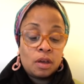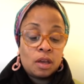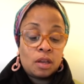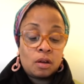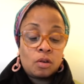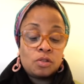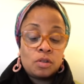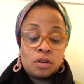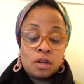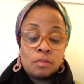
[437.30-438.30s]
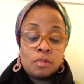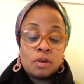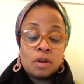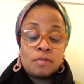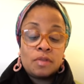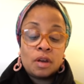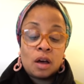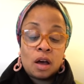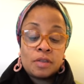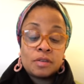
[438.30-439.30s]
and also the number of the
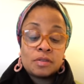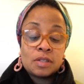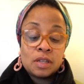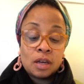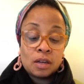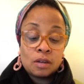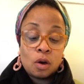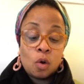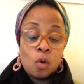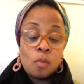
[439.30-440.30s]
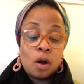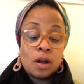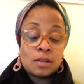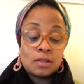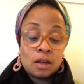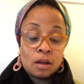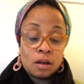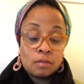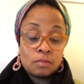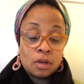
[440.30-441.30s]
author's son, Omar
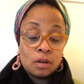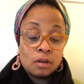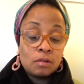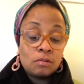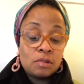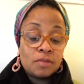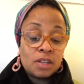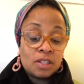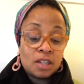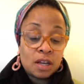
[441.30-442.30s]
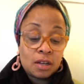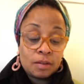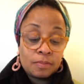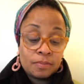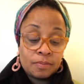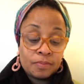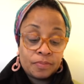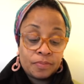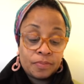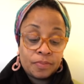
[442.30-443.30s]
Azam, who lived in Jeddah.
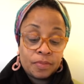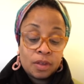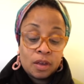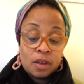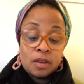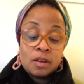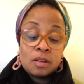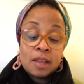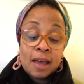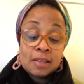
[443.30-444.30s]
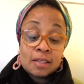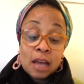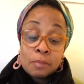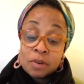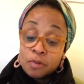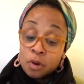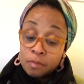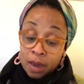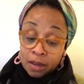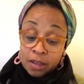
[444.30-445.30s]
Your last stop before
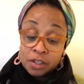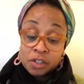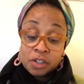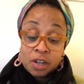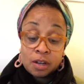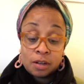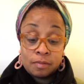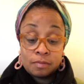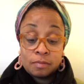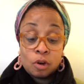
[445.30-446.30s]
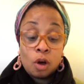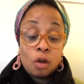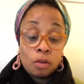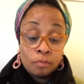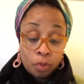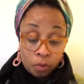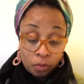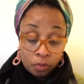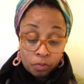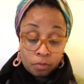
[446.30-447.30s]
Mecca is Jeddah. Call them
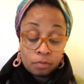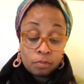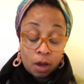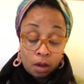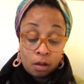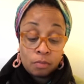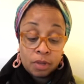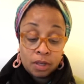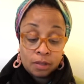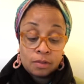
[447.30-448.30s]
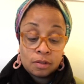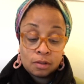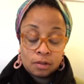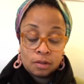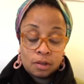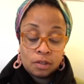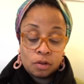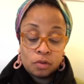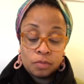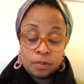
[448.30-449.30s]
both, by all means, he
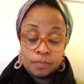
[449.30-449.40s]
told me.